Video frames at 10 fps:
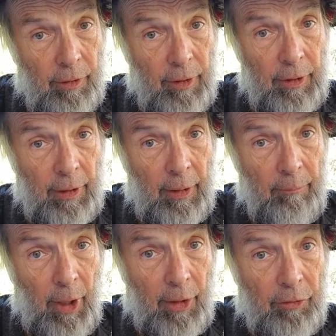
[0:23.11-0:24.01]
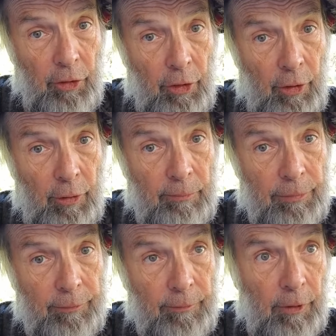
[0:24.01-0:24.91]
Eddie came back to Europe
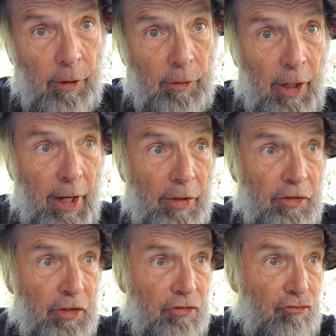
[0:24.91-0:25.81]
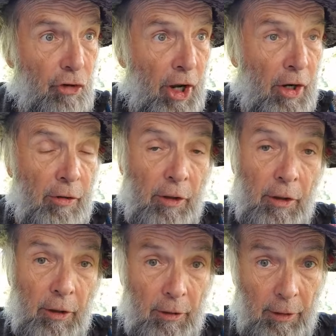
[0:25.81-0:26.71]
on the Hashish Trail,
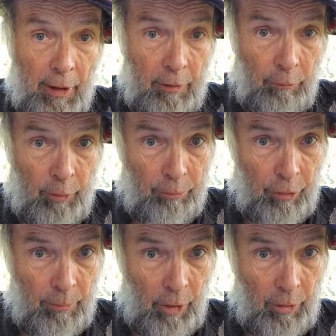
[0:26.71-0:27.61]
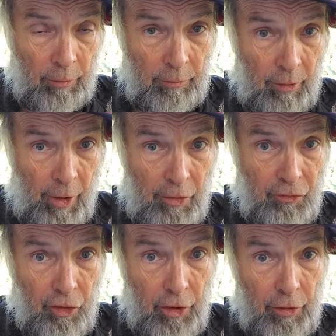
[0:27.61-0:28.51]
laden with primo
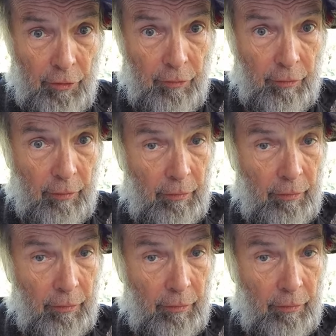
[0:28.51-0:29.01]
hashish